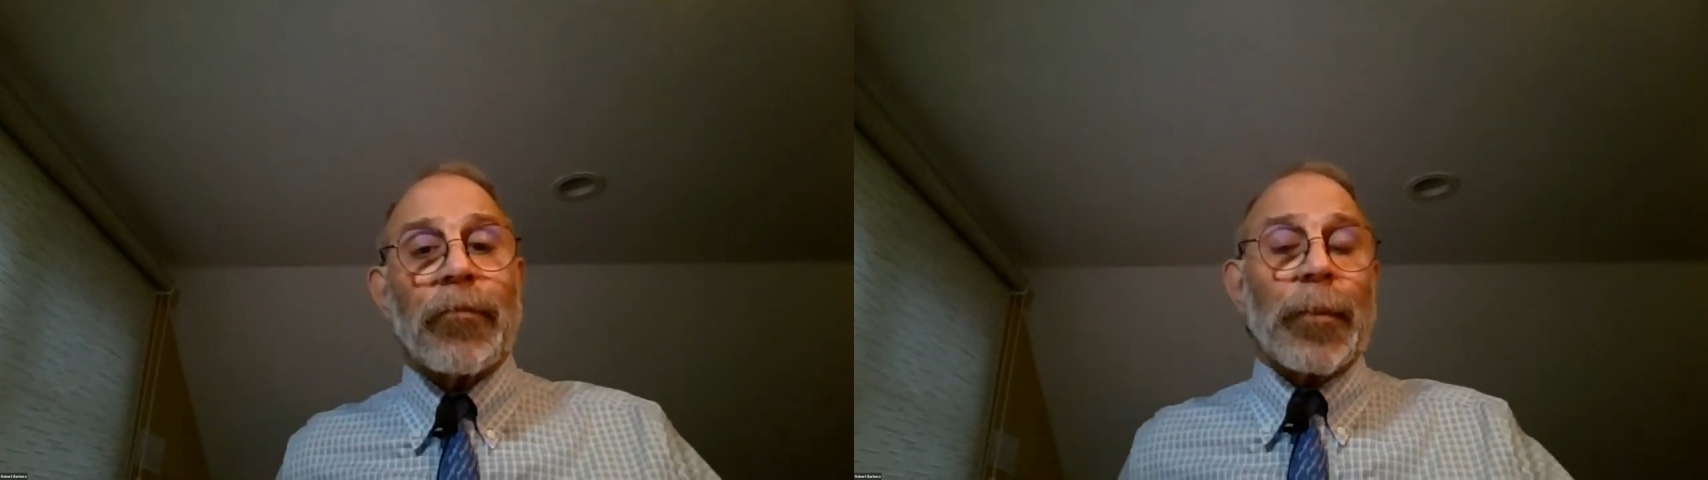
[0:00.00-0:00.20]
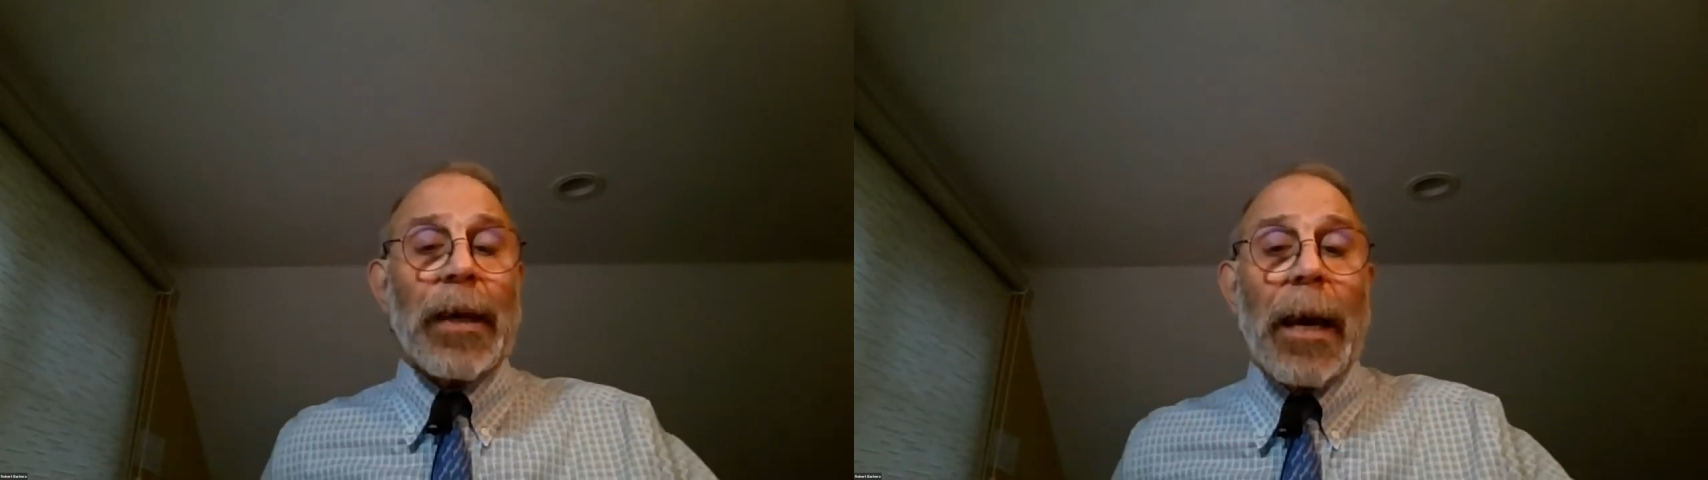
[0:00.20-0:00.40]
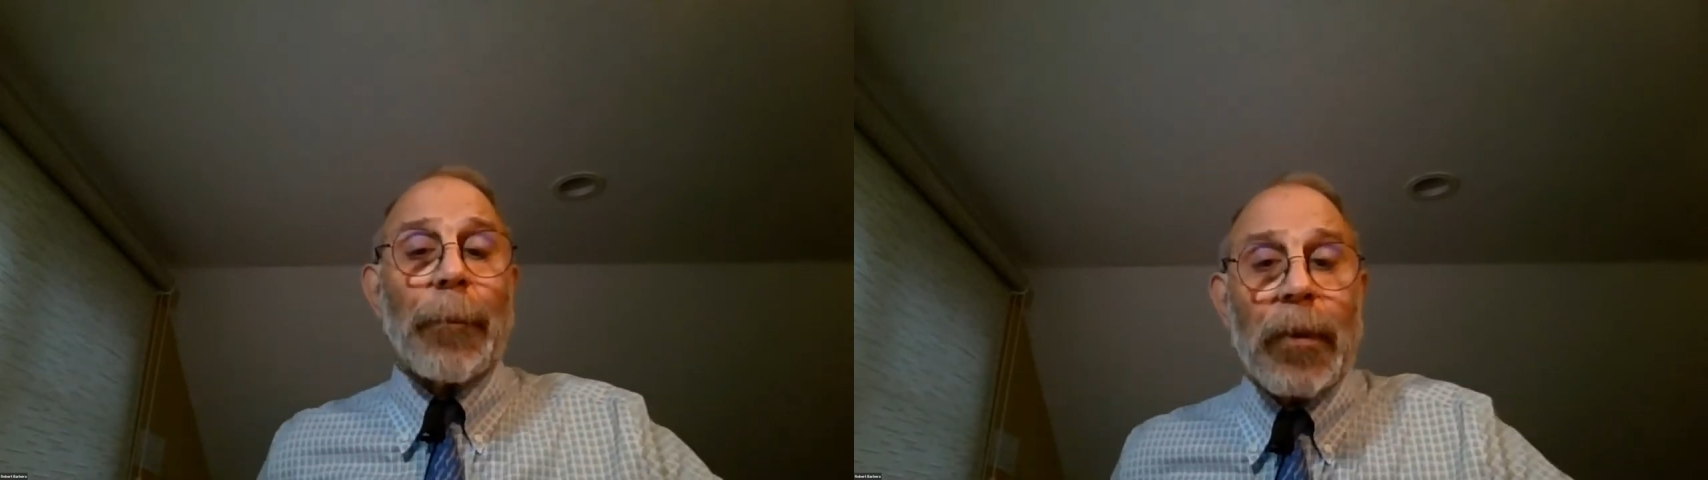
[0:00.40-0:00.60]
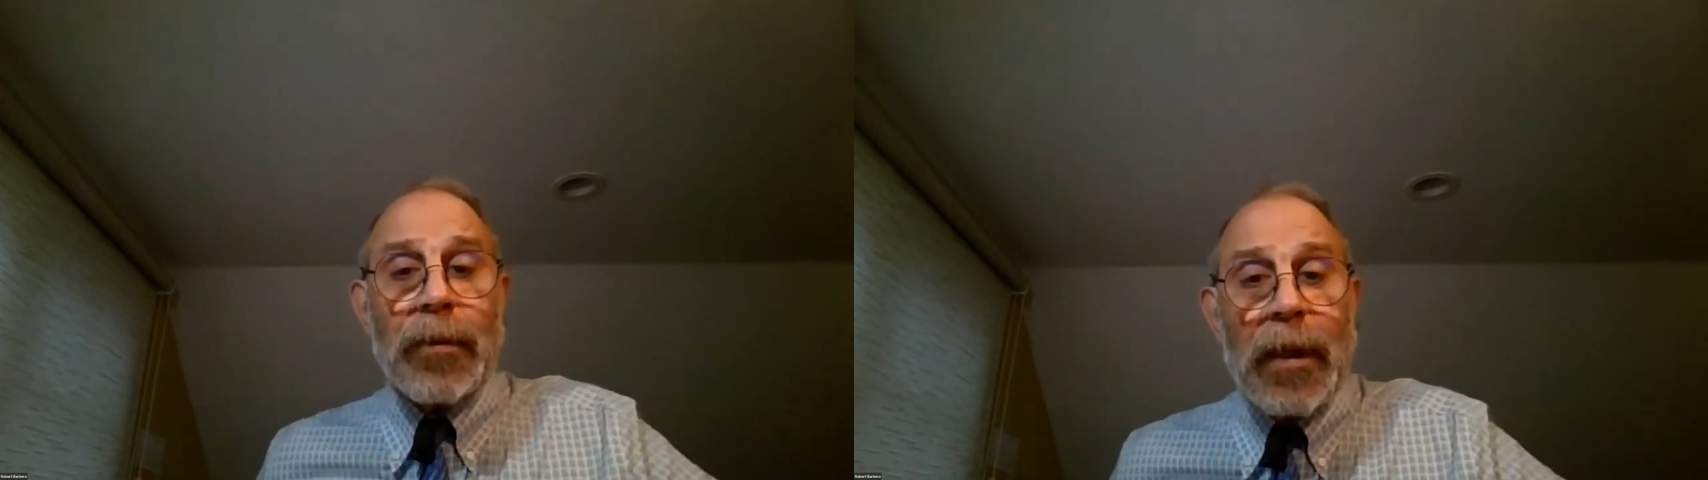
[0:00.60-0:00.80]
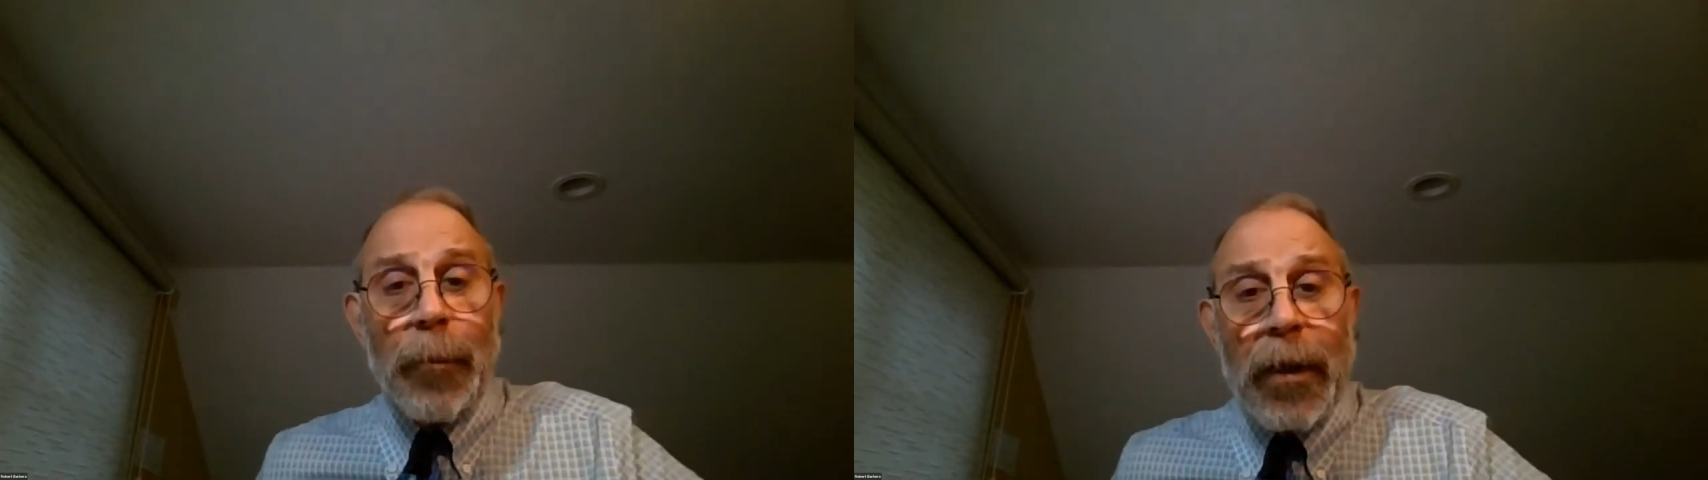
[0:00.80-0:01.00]
from capital
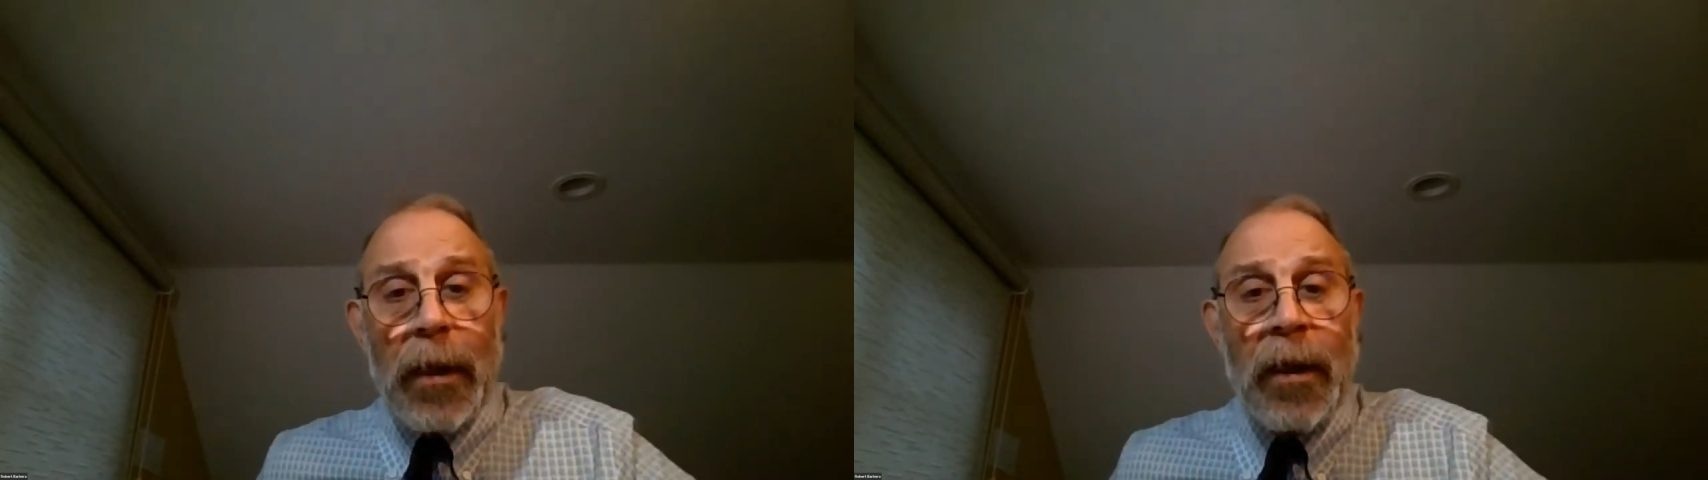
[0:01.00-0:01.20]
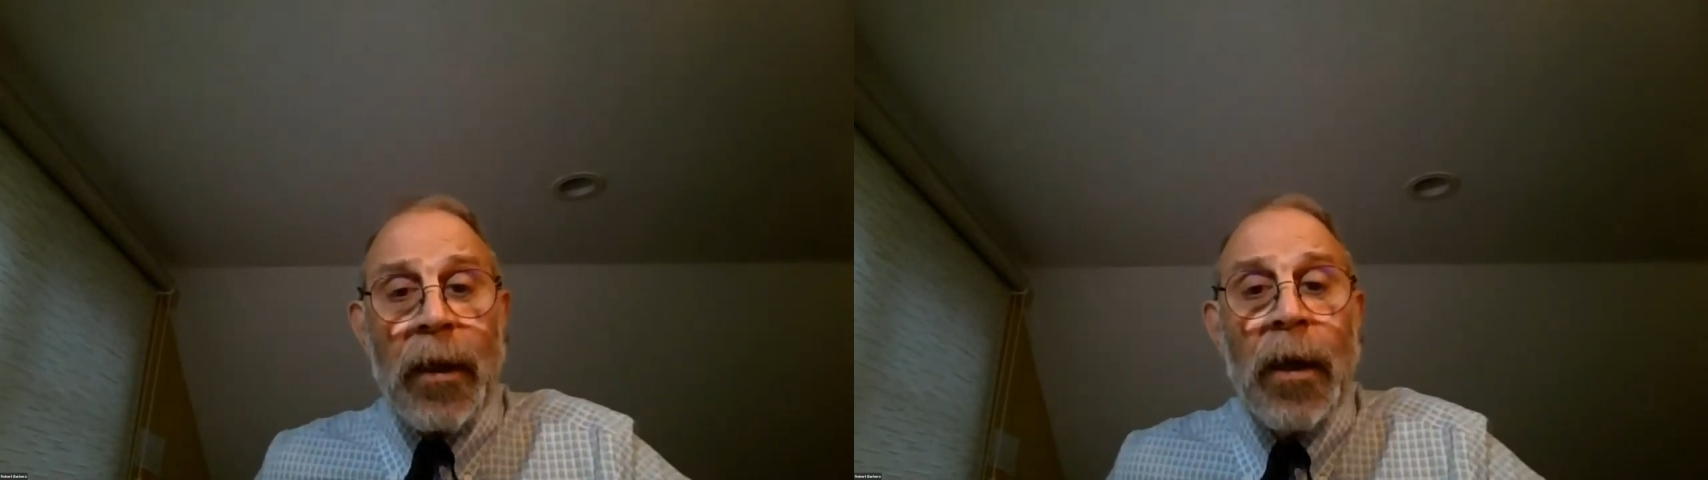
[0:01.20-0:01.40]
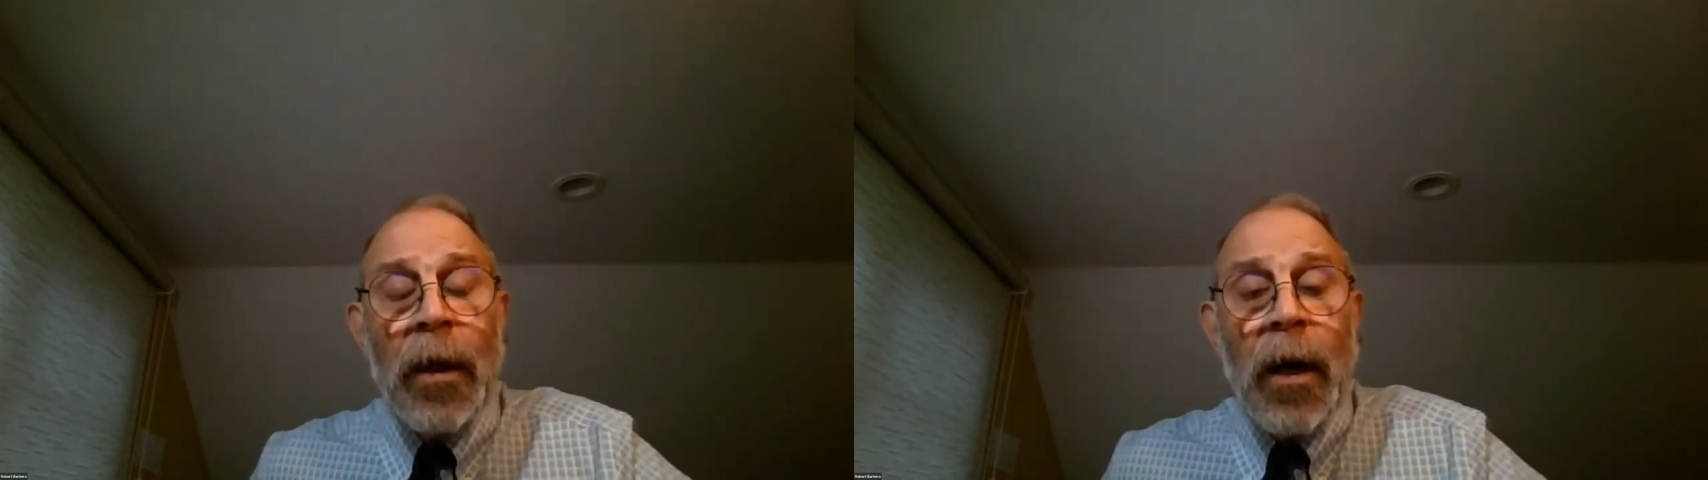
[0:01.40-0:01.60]
deepening,